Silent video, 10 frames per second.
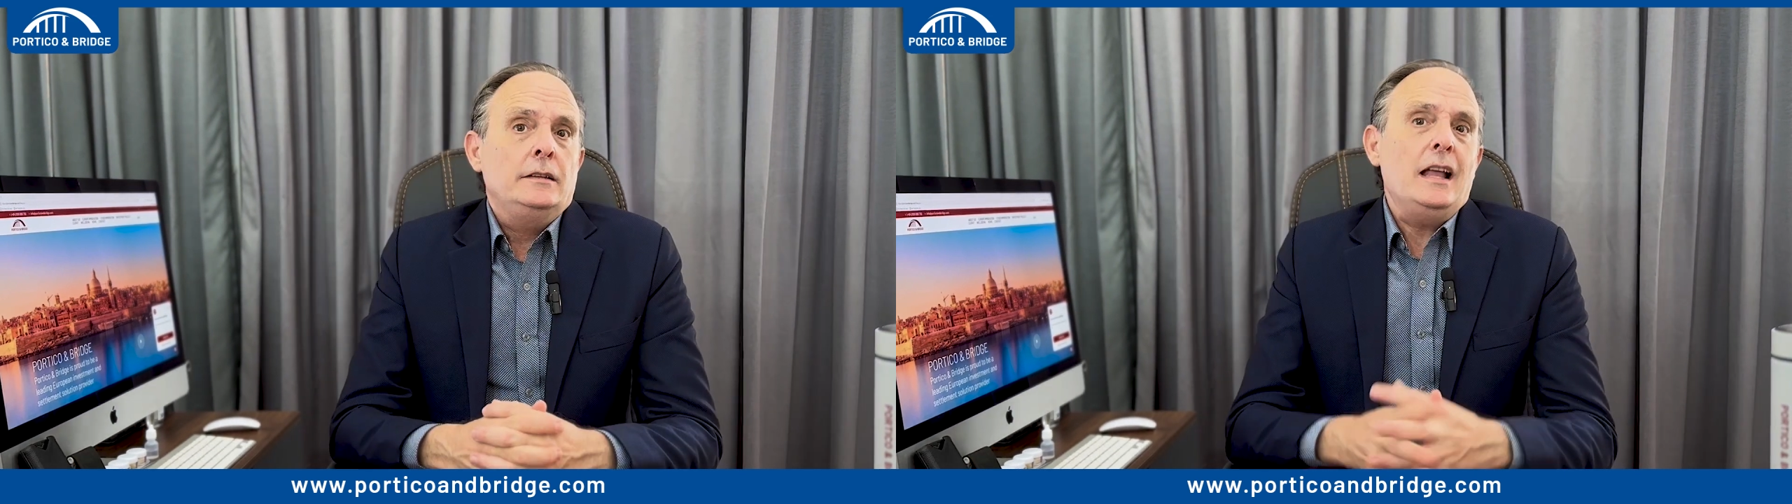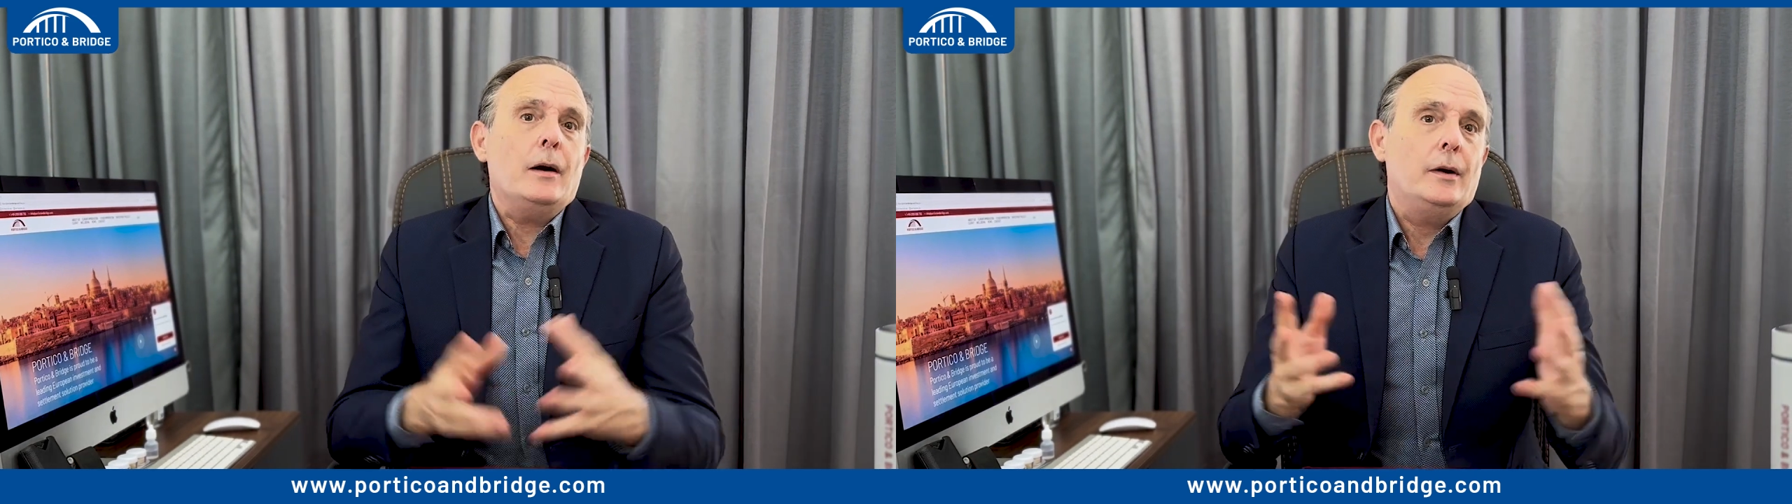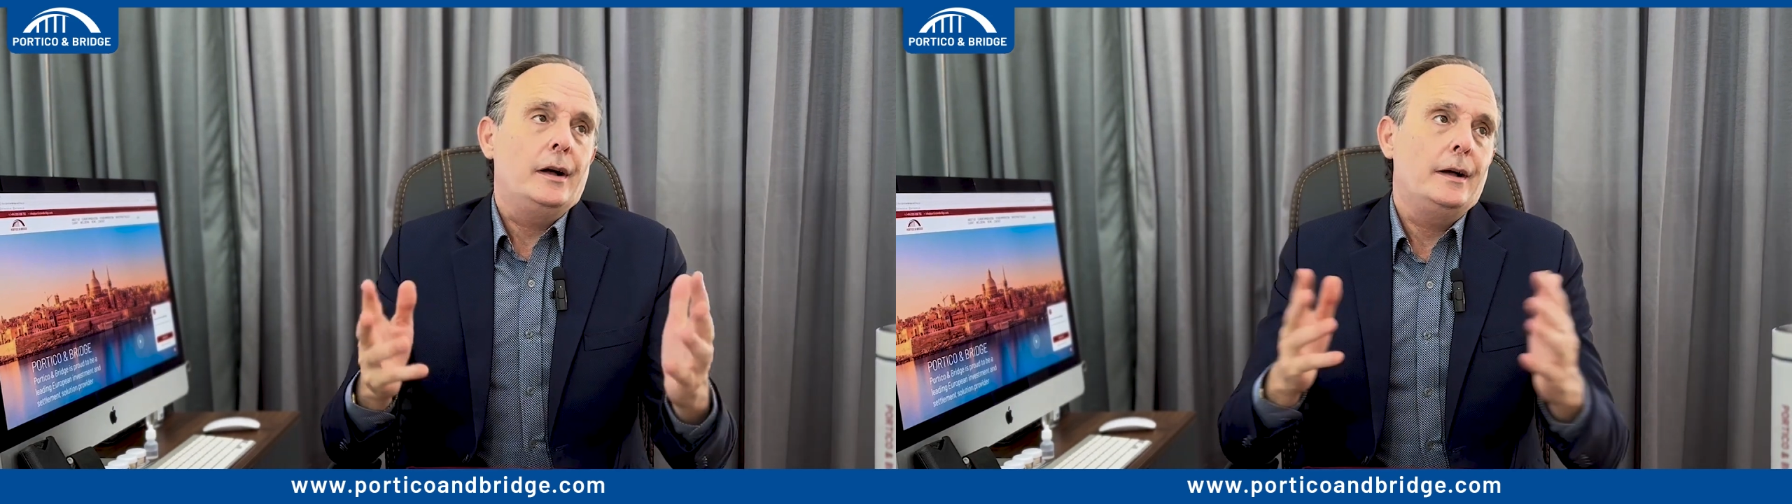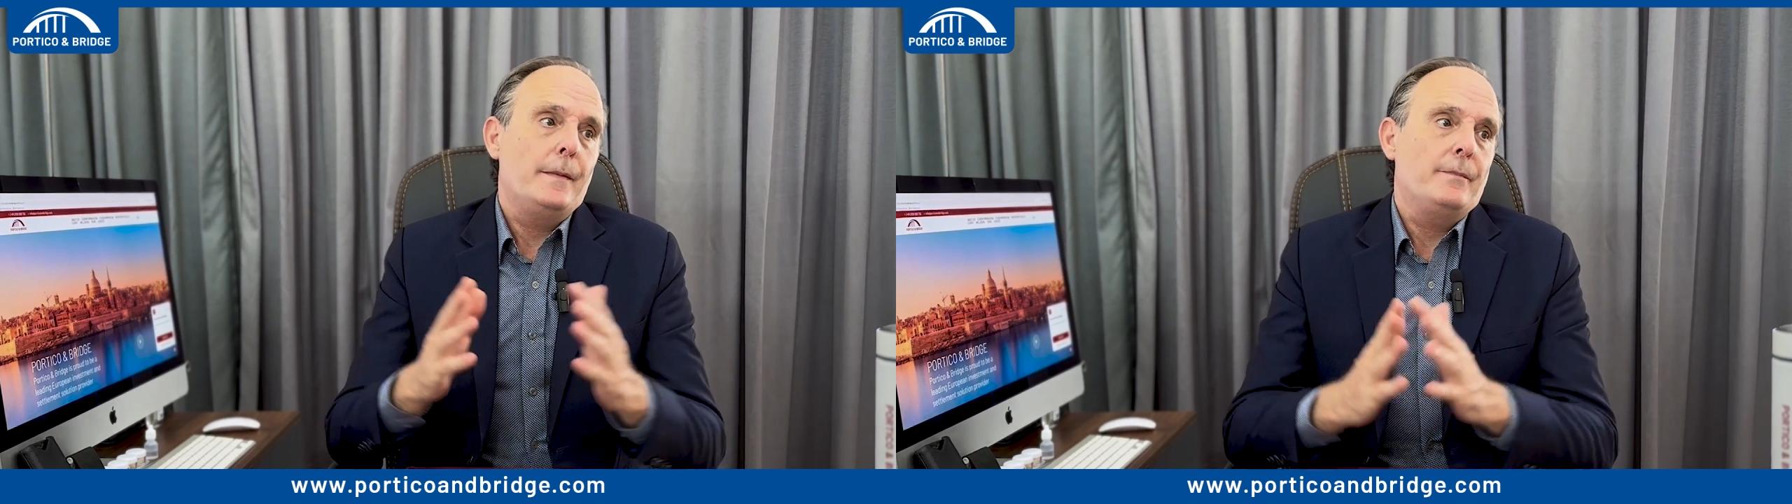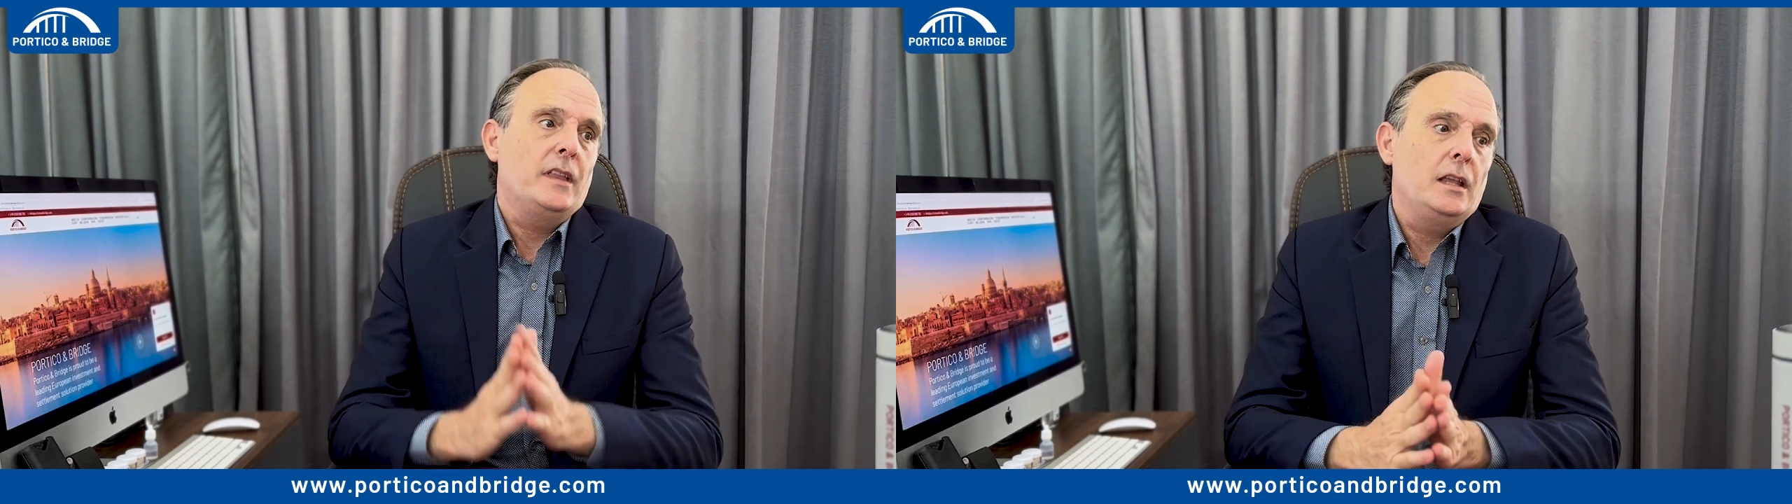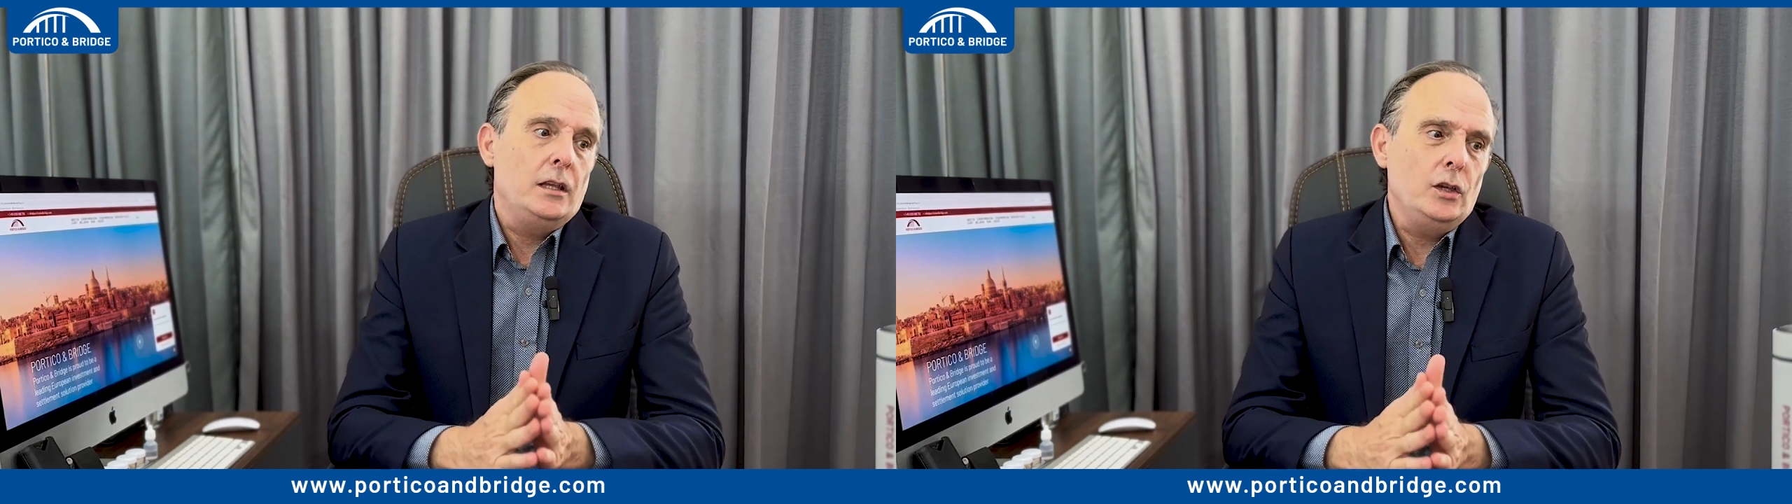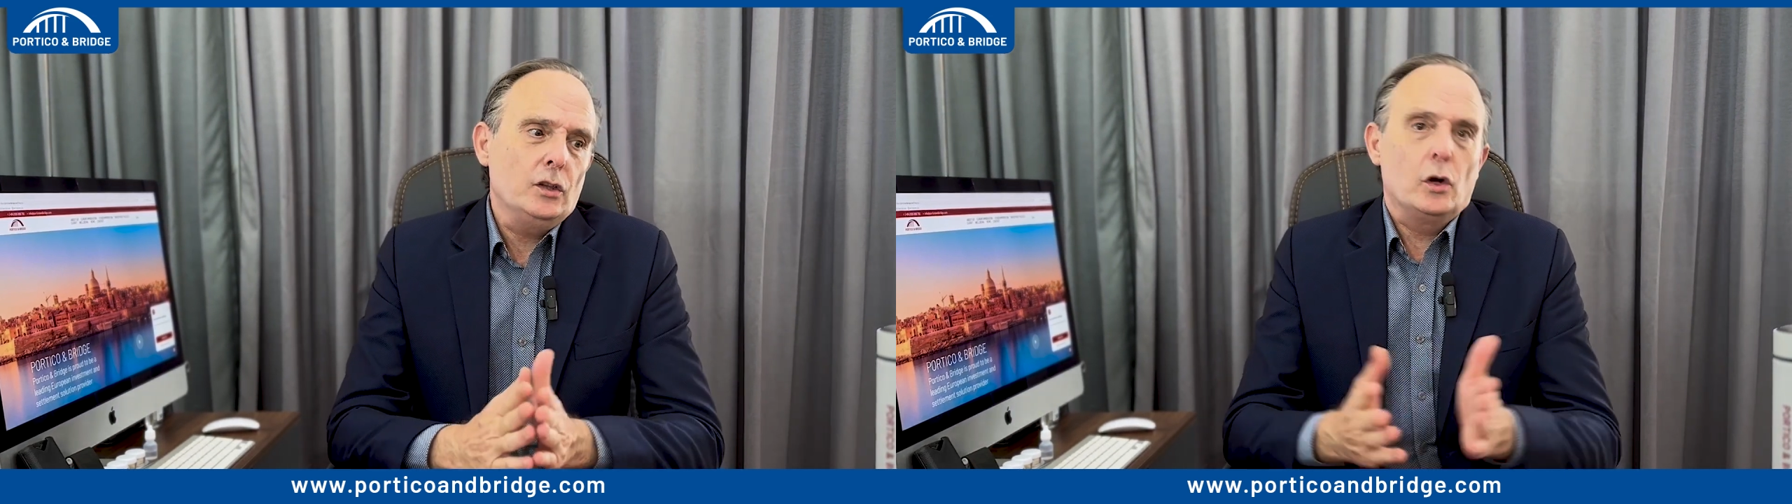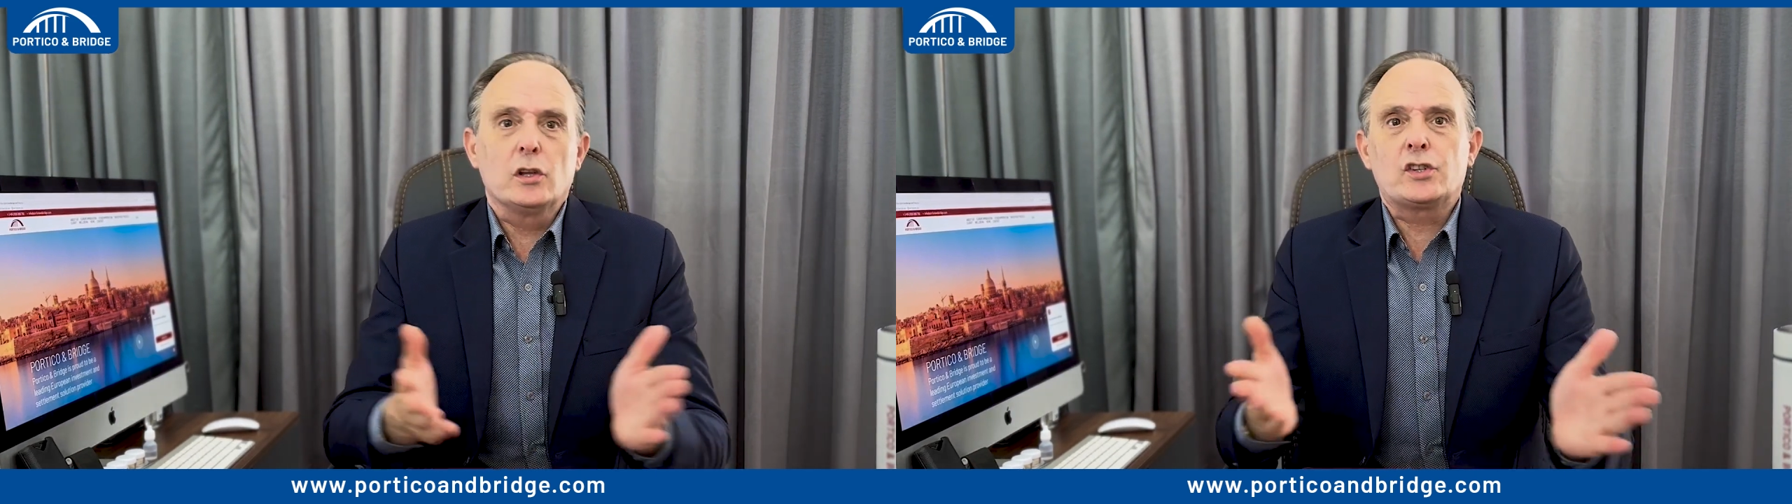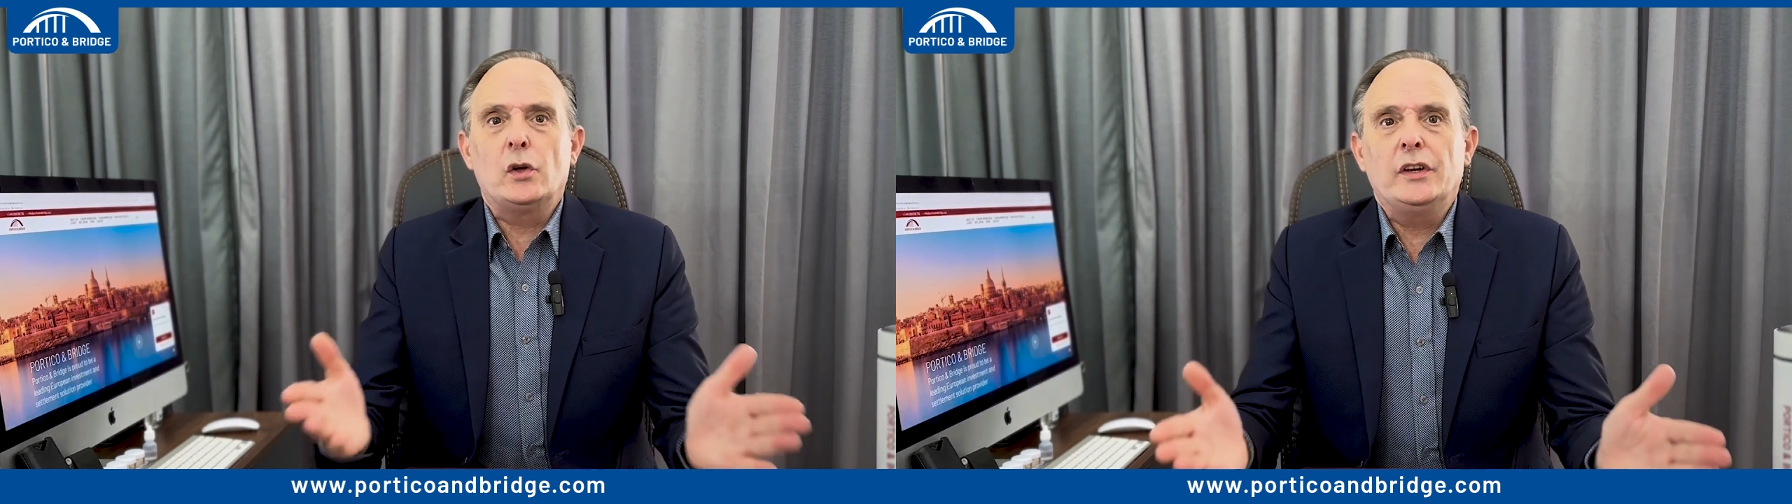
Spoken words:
Now, you'd also